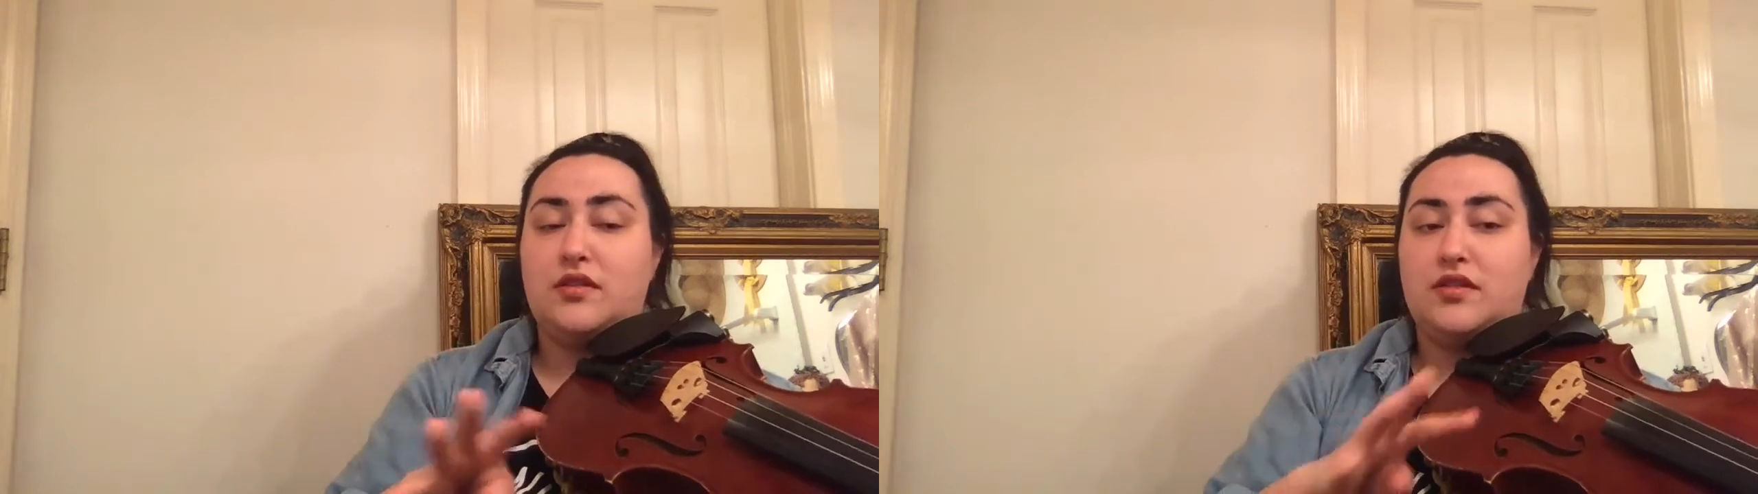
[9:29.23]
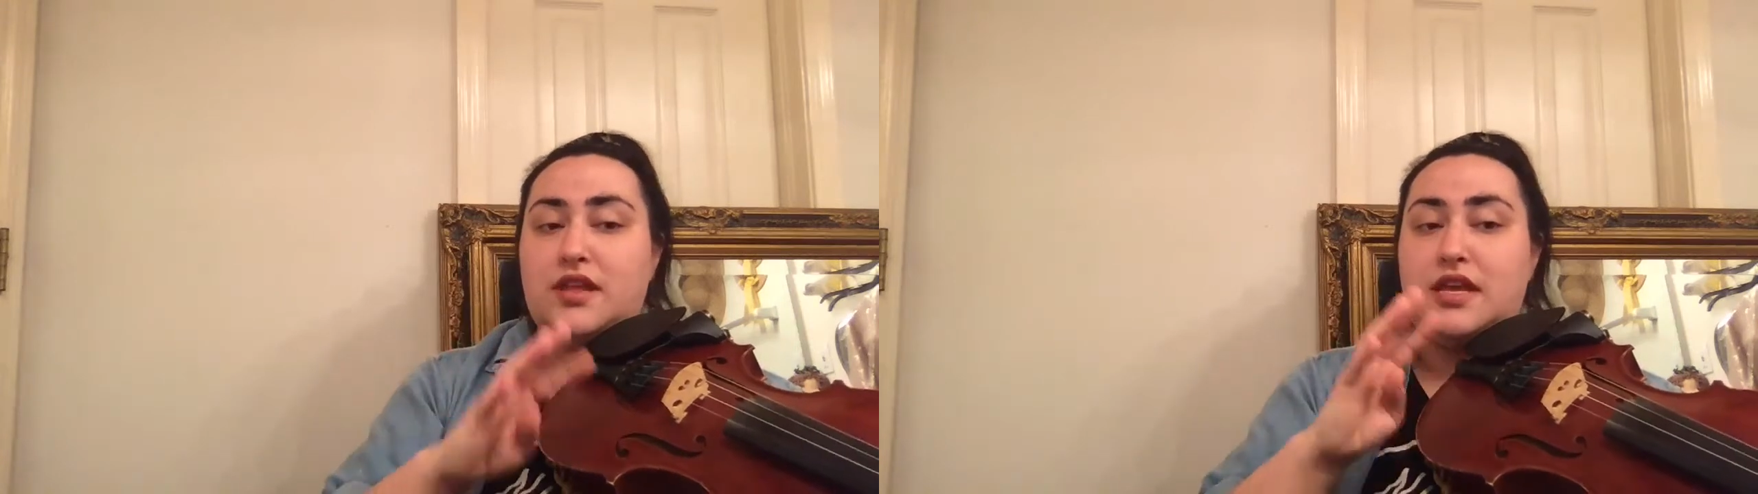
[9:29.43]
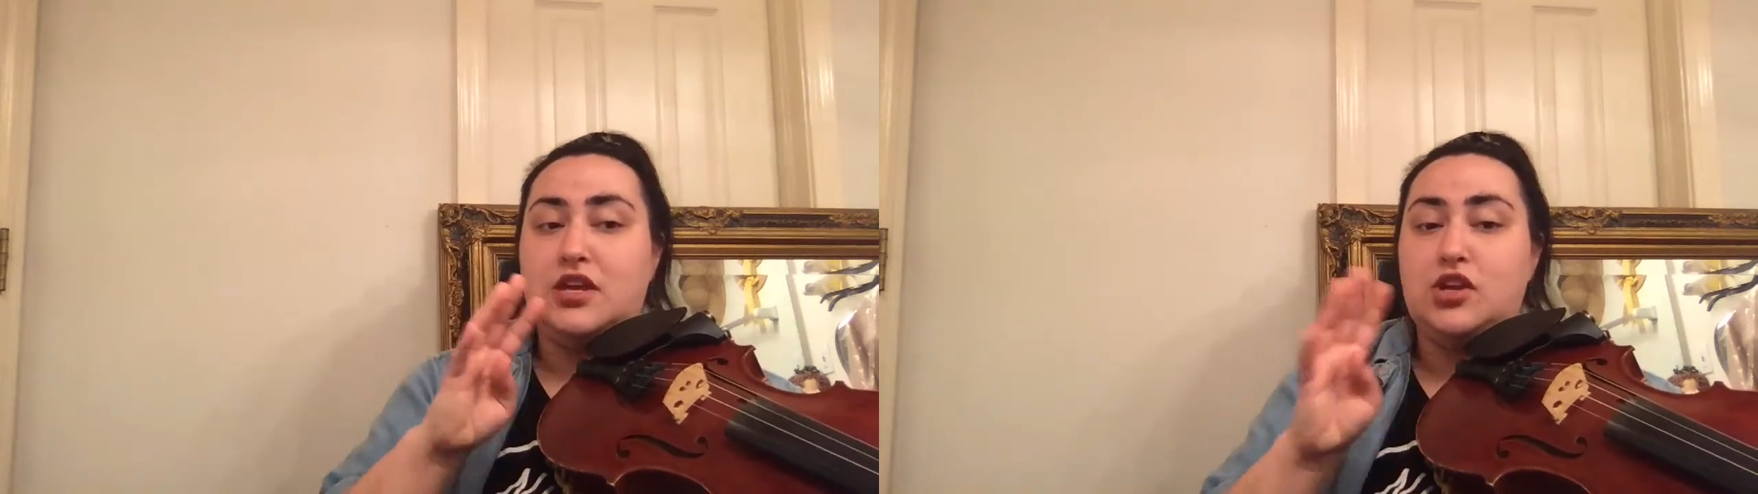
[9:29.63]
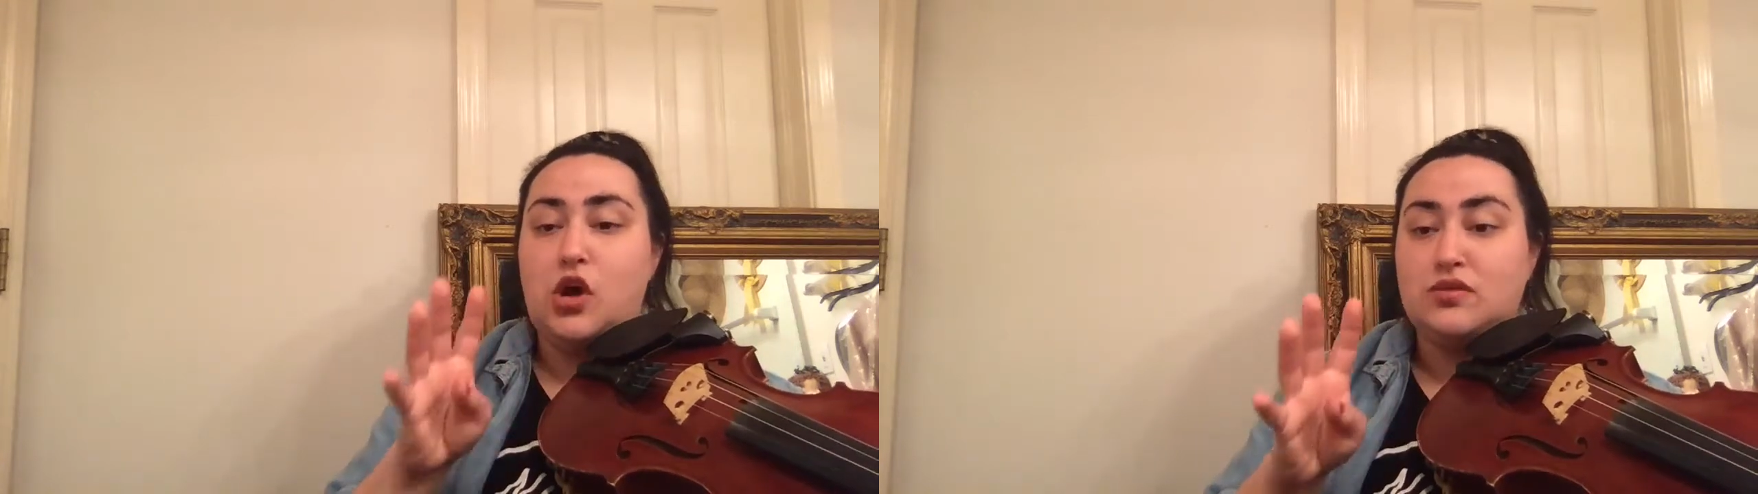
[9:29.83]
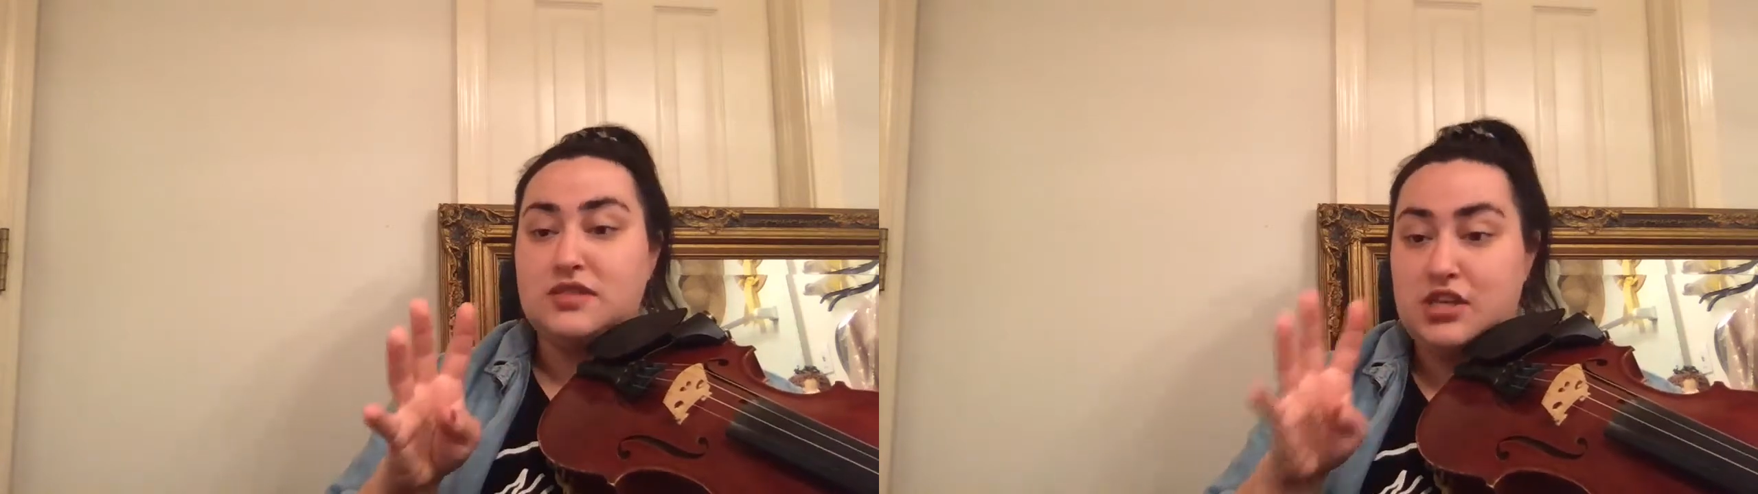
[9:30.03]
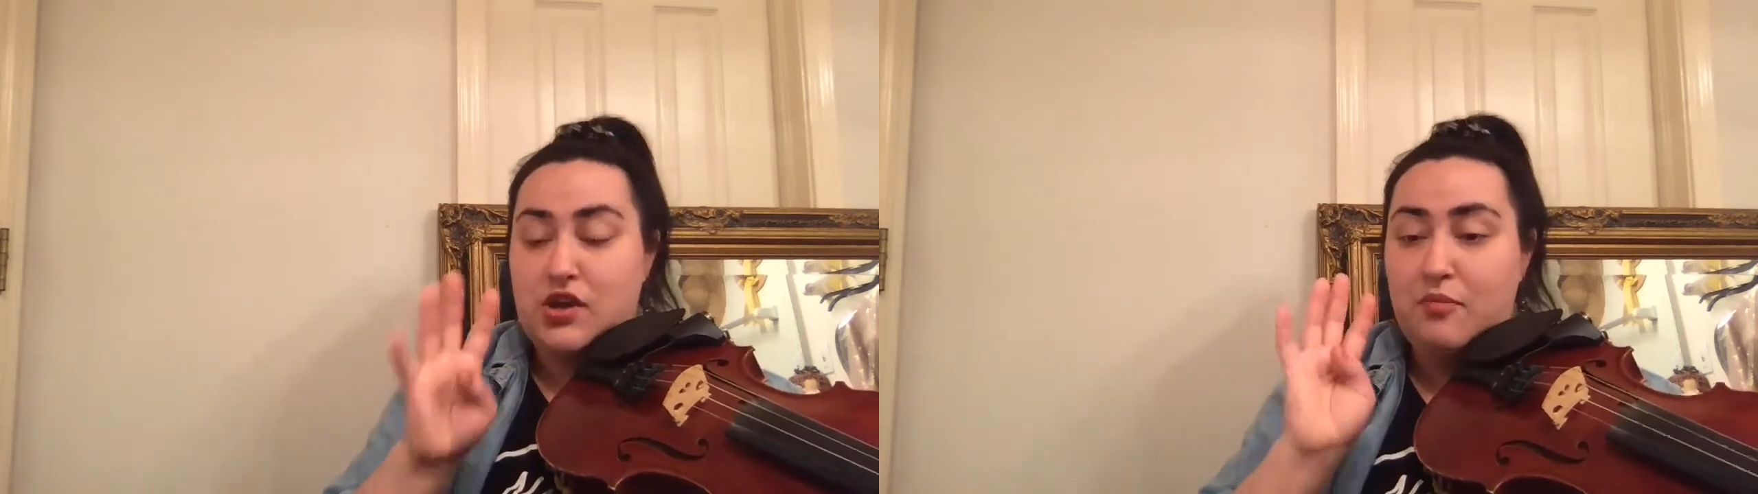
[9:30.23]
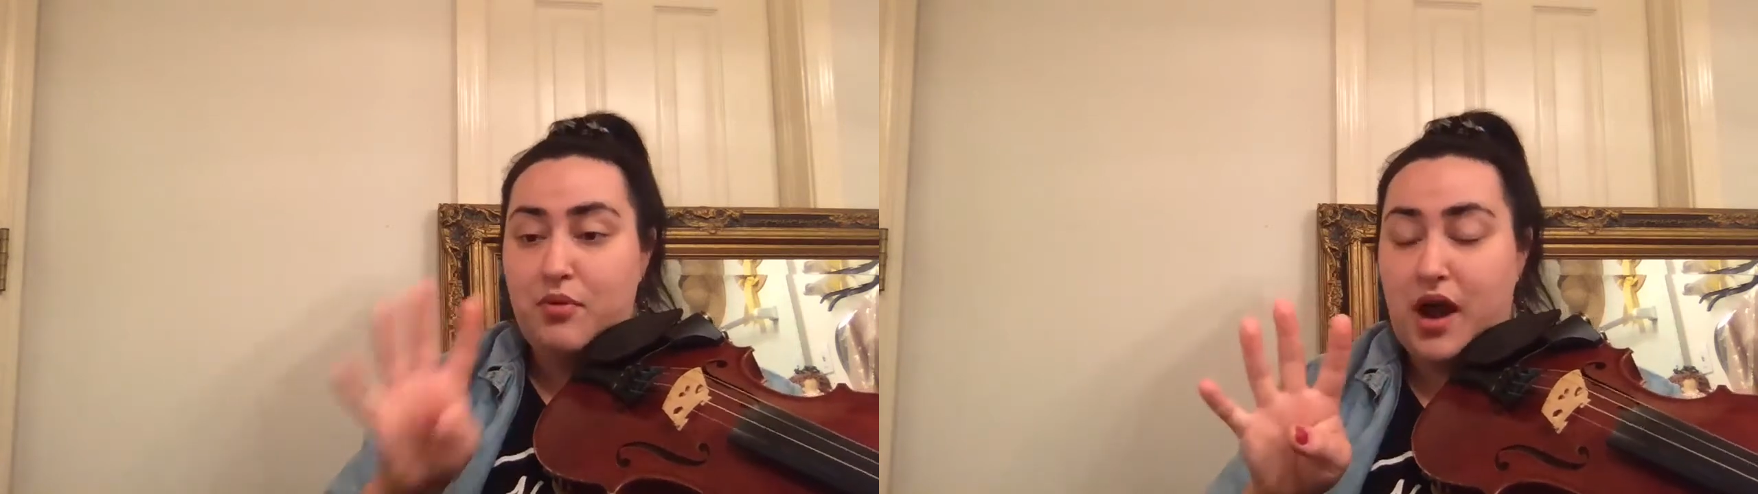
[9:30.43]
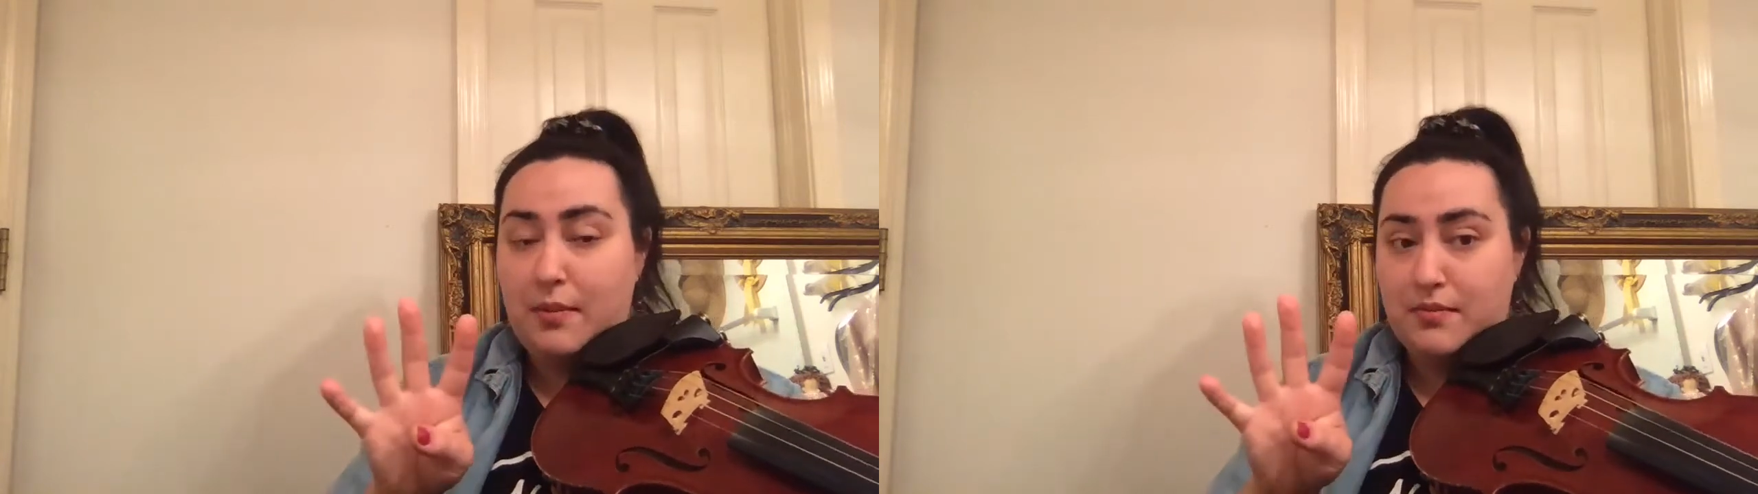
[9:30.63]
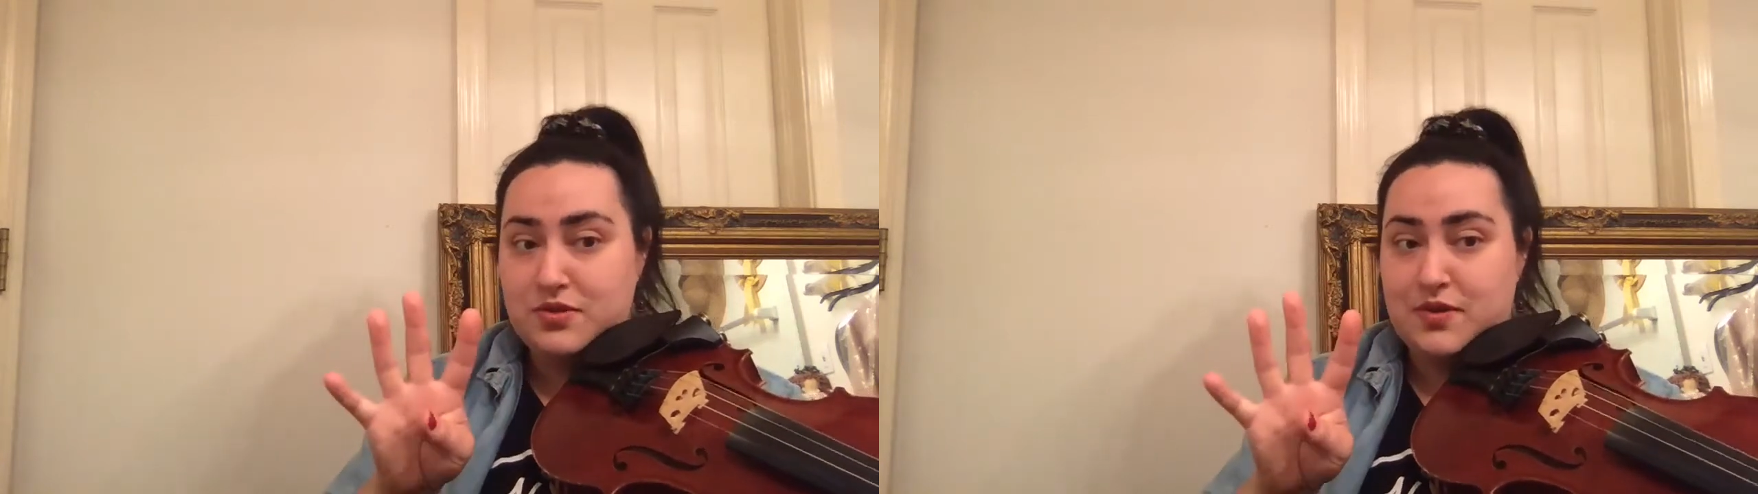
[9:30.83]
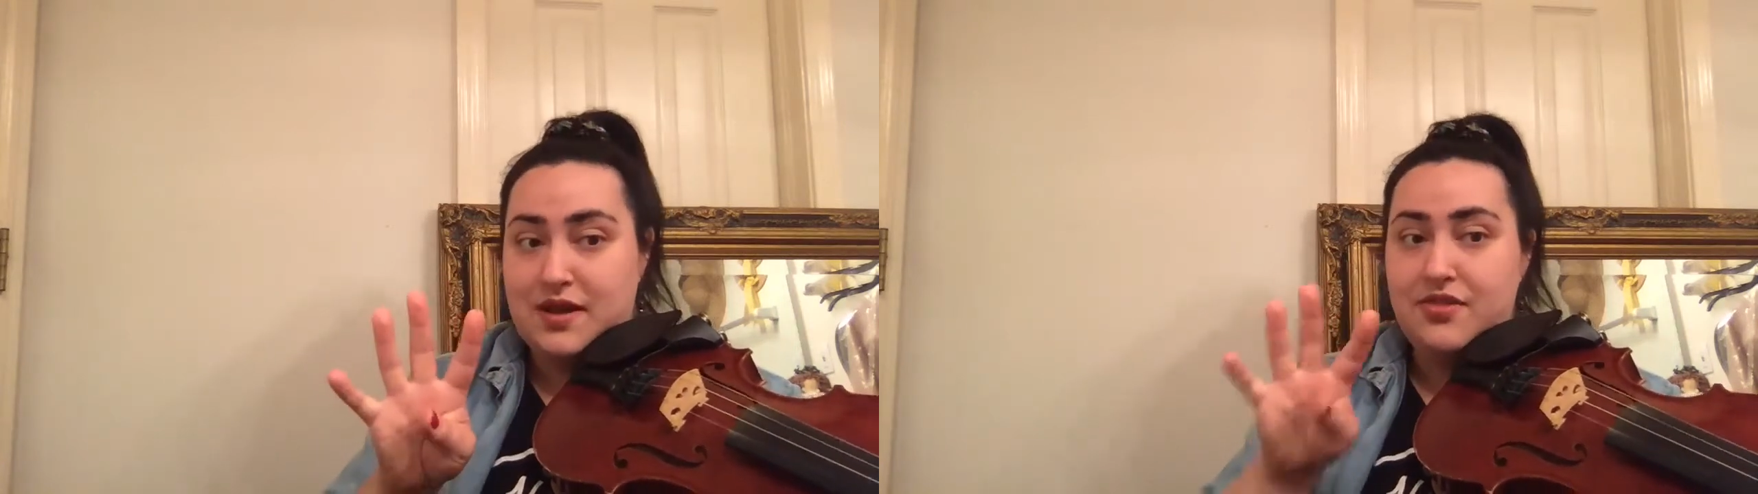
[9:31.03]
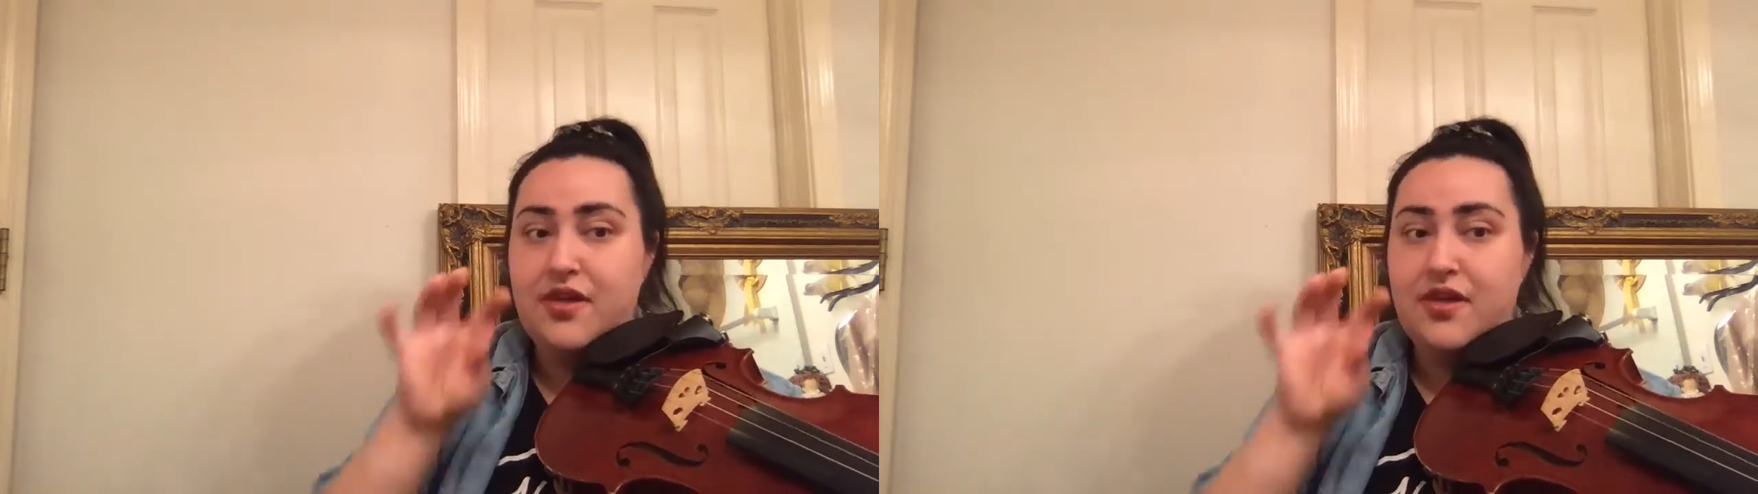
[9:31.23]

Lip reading: the notes that you had problems with.